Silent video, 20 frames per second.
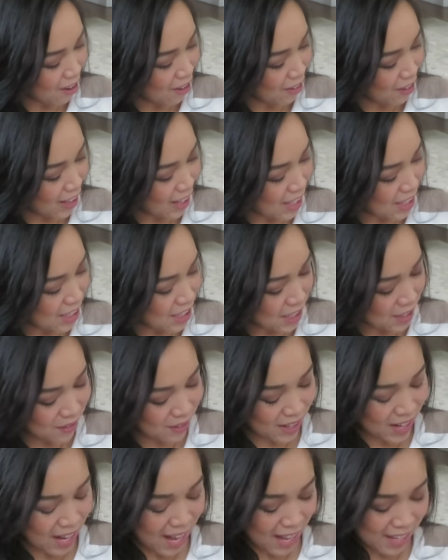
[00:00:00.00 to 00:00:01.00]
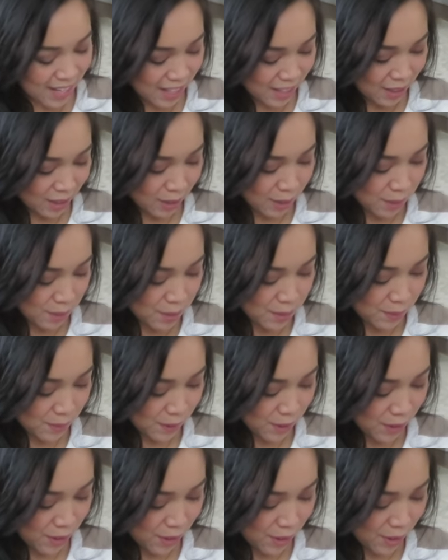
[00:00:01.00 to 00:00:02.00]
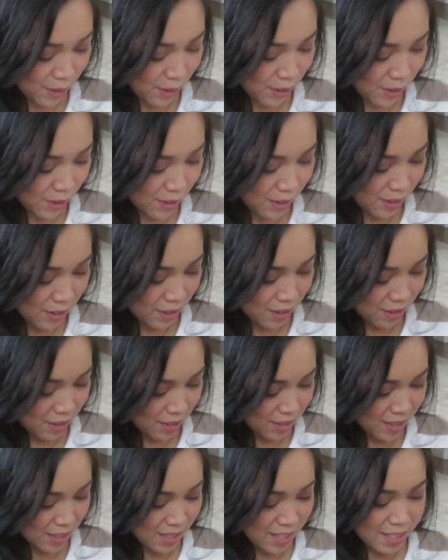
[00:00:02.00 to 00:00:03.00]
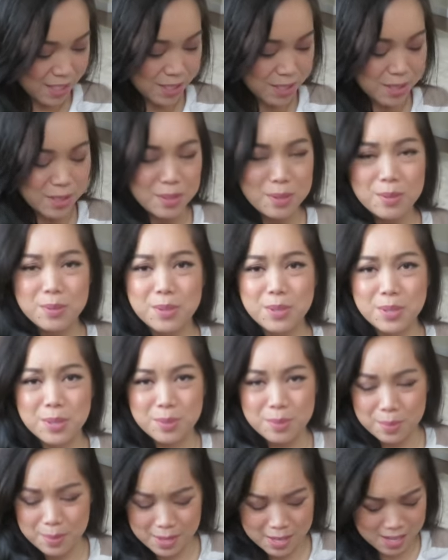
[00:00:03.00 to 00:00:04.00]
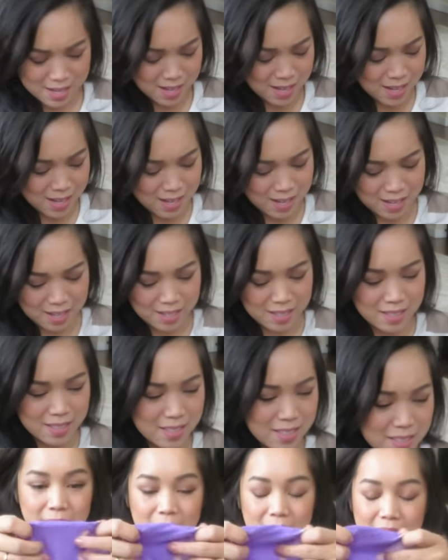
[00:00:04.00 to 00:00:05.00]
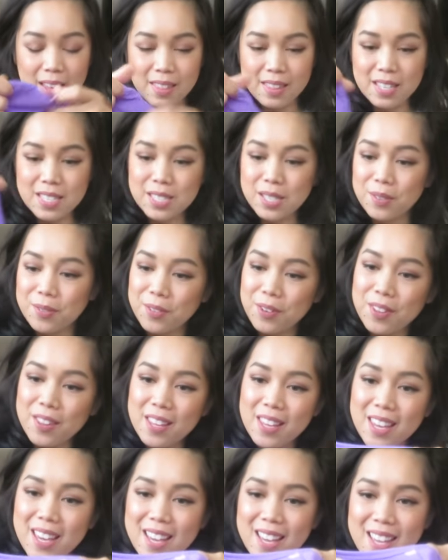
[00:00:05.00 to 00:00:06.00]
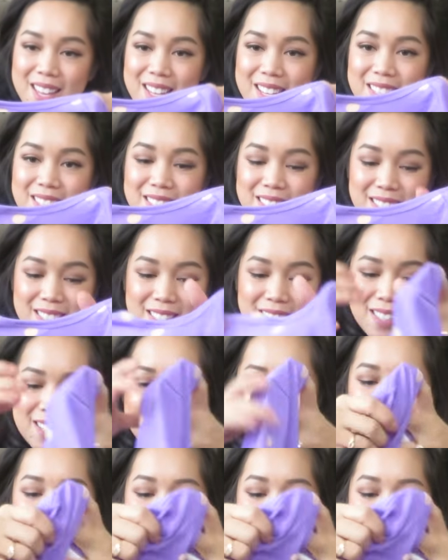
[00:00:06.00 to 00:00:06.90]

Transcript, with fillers: Oh yeah, and she even added clothes for the girls. That's so sweet. These are for the kids.